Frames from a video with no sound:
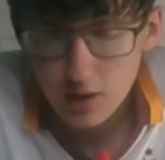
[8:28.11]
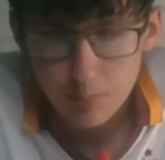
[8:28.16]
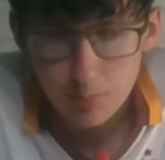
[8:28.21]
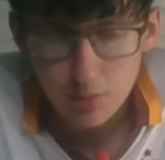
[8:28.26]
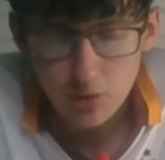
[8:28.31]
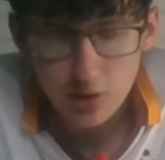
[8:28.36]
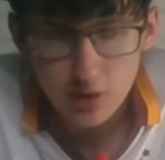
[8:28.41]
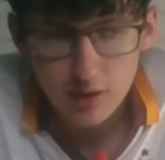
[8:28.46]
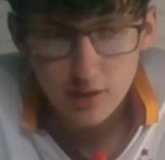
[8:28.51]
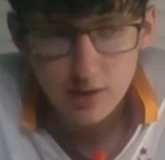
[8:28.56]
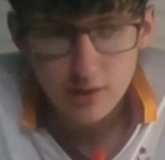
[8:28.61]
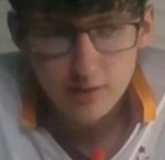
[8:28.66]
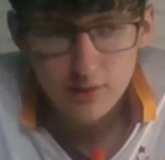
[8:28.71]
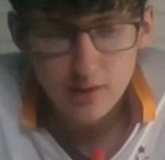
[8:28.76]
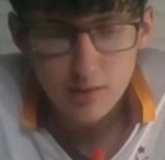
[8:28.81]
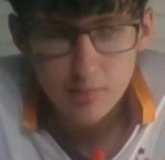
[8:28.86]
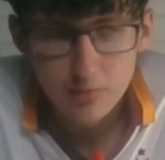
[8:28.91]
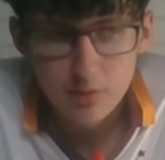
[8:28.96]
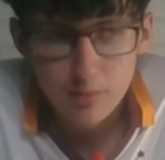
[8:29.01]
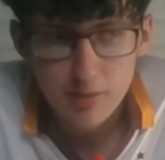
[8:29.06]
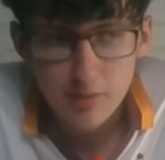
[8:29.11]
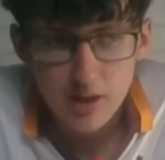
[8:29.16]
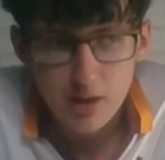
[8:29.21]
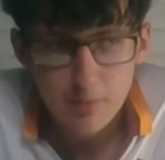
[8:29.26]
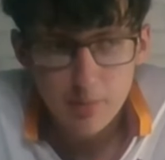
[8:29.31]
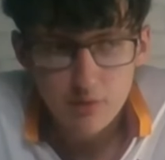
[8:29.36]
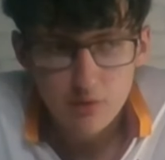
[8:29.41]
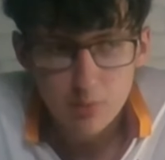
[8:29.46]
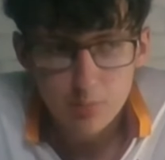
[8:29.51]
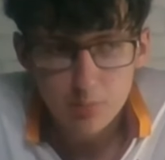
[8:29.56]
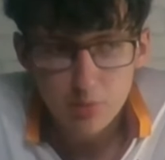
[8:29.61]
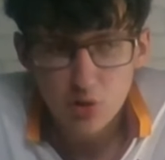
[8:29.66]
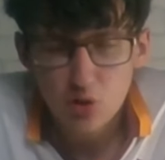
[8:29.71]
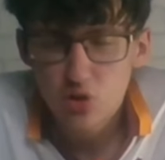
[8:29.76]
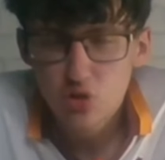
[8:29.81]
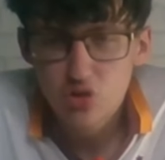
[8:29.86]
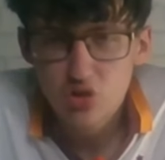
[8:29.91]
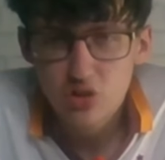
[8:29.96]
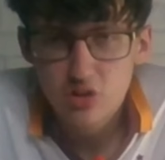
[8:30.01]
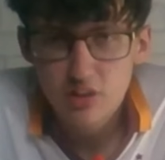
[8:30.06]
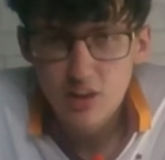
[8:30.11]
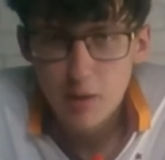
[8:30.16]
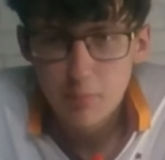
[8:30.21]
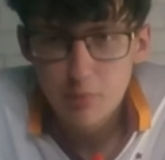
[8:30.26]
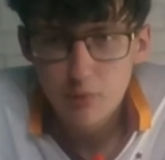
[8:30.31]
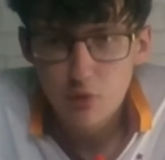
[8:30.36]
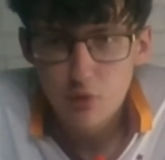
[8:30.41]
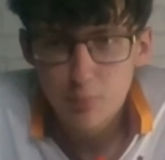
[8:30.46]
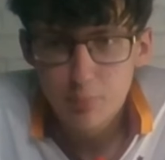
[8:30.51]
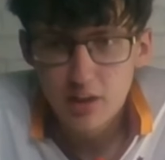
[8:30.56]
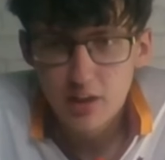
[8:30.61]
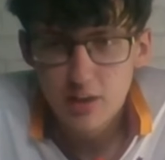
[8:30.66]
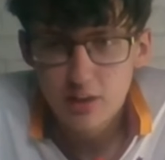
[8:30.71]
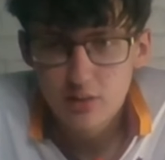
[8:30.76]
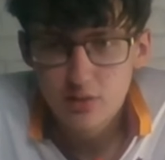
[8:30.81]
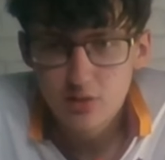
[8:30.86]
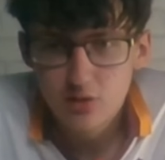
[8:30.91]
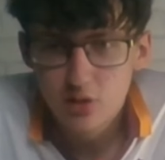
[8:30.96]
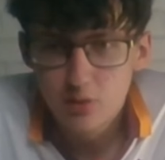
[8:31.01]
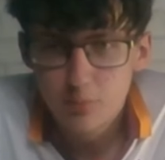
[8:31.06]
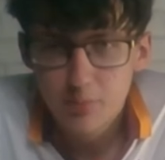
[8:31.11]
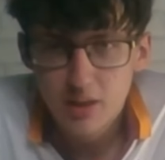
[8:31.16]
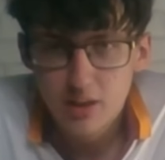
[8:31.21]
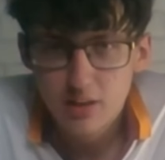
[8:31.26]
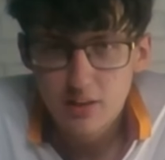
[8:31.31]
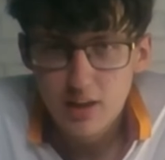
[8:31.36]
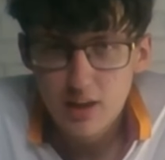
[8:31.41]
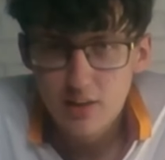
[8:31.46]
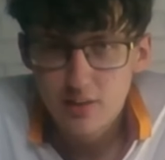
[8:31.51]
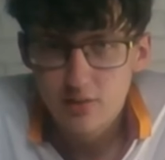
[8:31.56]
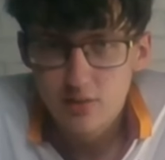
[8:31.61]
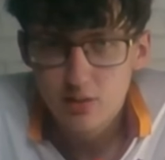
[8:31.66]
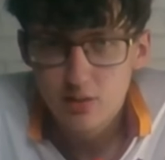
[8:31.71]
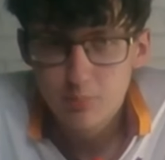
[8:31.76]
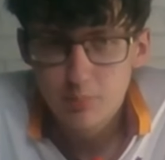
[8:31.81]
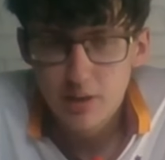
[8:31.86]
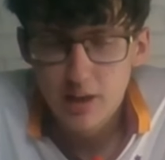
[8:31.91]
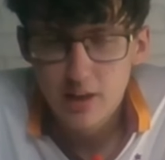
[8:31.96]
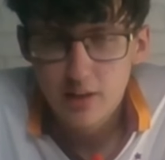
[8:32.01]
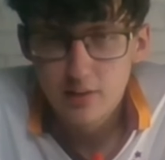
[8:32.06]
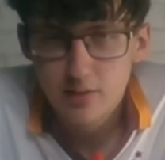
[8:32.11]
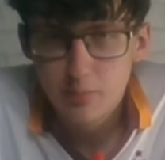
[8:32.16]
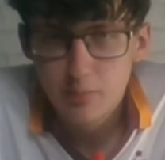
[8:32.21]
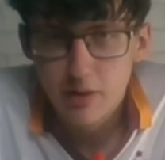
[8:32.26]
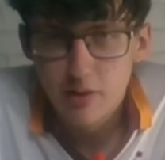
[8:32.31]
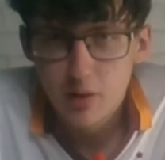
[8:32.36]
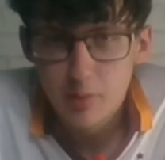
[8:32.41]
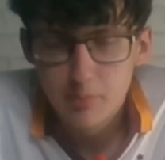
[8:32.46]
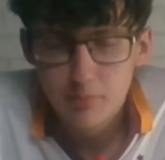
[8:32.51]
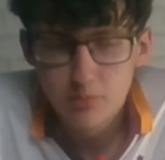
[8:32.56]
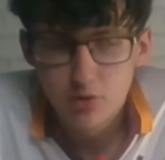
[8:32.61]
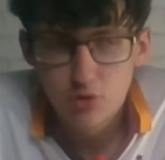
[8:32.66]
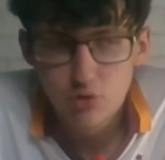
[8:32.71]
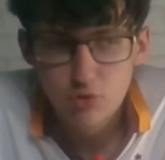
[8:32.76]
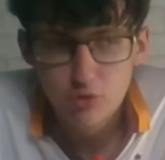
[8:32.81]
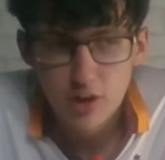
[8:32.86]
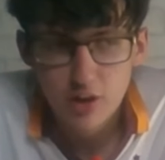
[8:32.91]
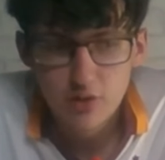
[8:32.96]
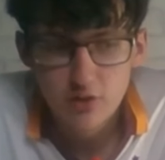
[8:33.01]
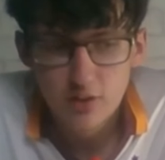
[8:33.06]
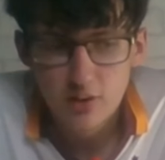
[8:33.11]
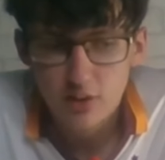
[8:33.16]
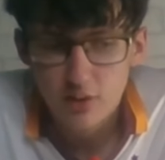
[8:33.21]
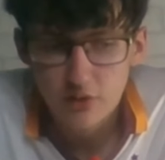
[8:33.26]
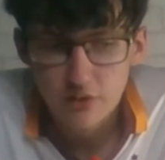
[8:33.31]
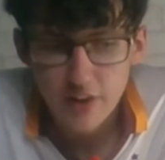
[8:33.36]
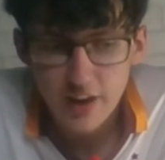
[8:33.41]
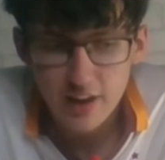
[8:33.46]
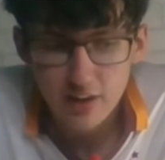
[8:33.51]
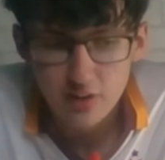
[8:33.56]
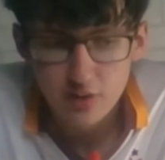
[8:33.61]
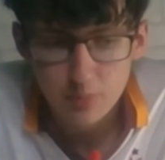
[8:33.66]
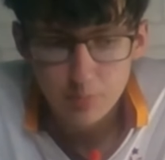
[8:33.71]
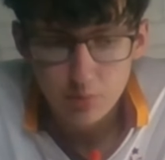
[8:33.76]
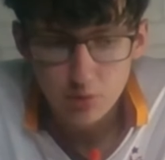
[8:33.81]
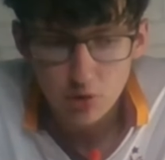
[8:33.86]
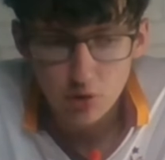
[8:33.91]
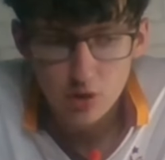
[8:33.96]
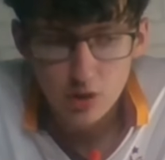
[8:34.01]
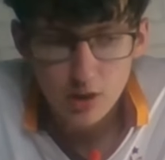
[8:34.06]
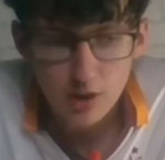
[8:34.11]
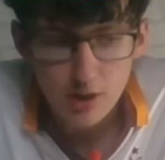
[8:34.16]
But he seems to be a bit of a poacher type of a player. He's got a bit of decent pace about him to stretch the defence, but